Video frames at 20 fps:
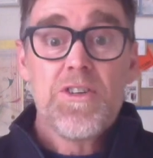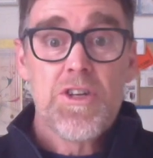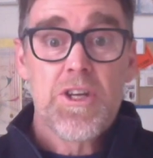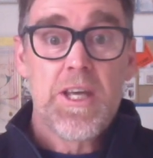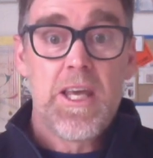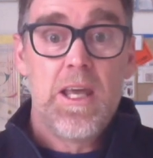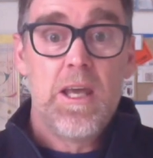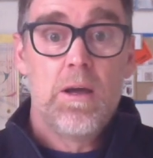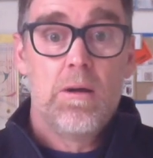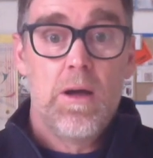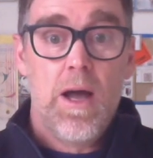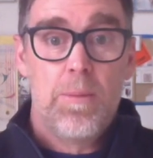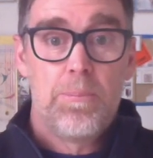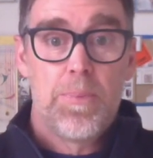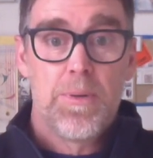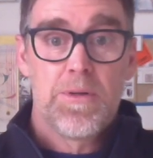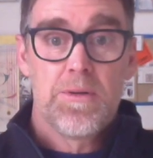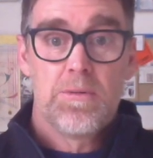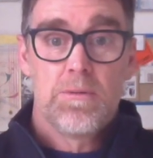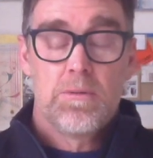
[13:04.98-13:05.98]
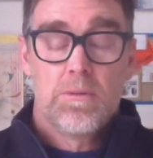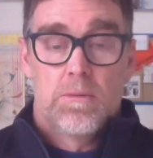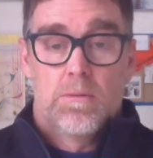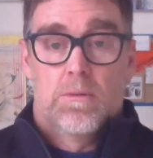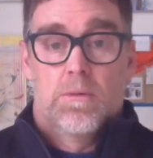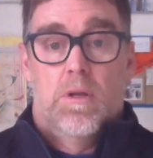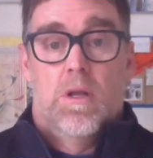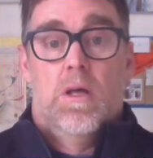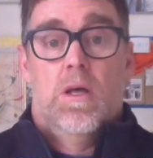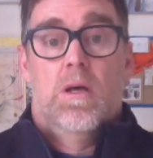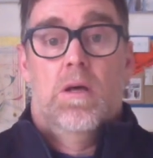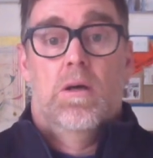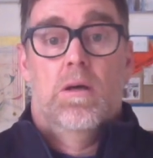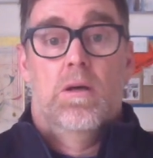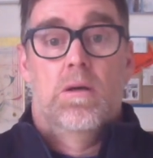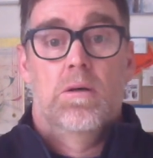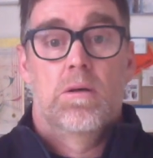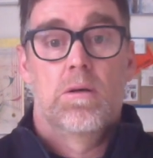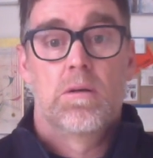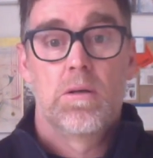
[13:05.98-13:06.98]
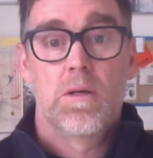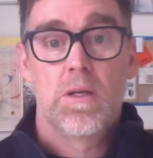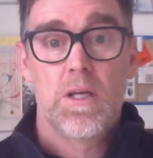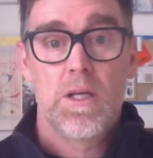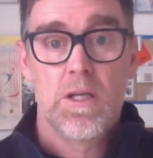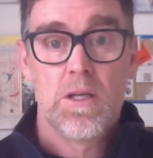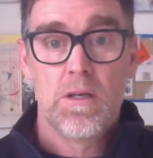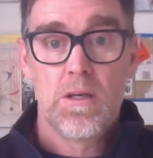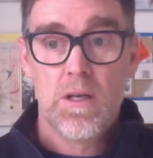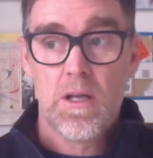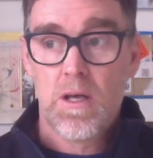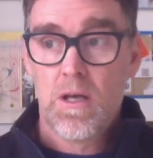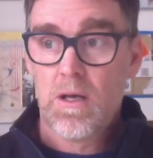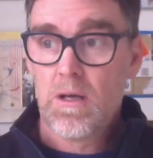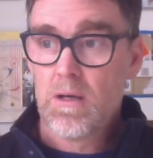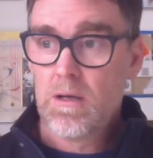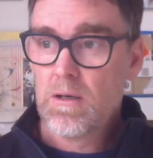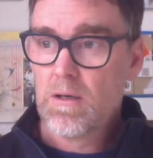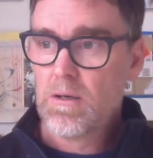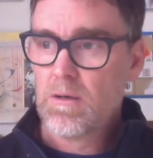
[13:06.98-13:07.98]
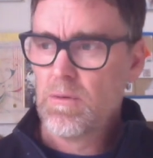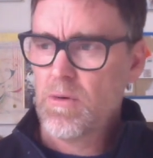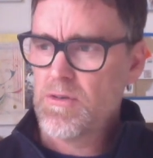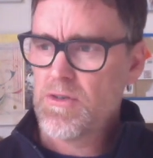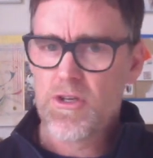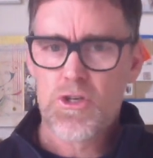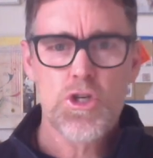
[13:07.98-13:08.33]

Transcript: Care up in where is it?